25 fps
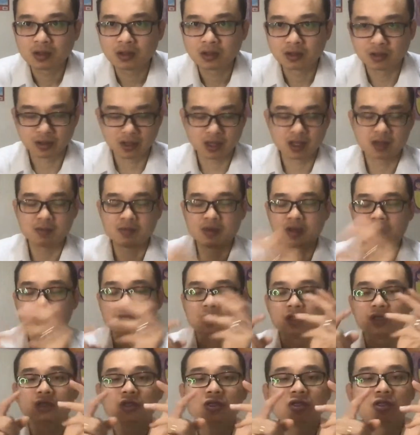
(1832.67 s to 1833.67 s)
Okay,
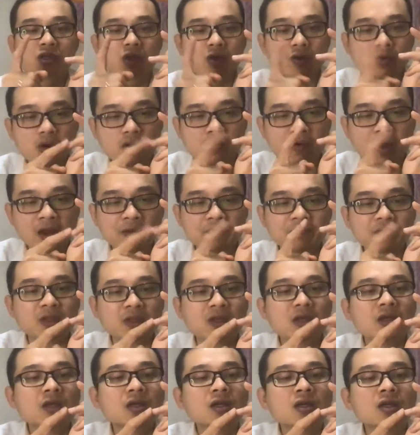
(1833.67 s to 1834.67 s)
so all right,
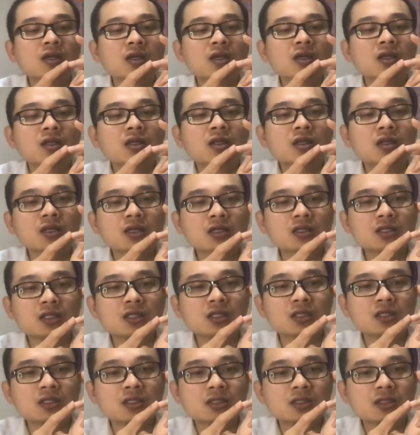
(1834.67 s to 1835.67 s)
this
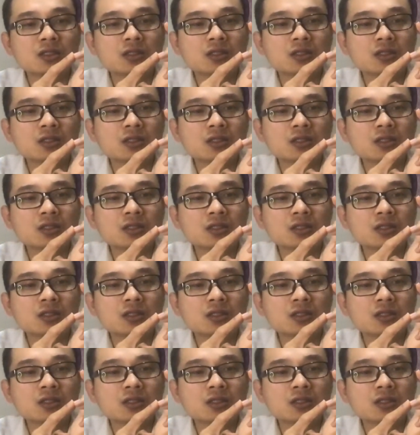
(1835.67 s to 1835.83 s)
is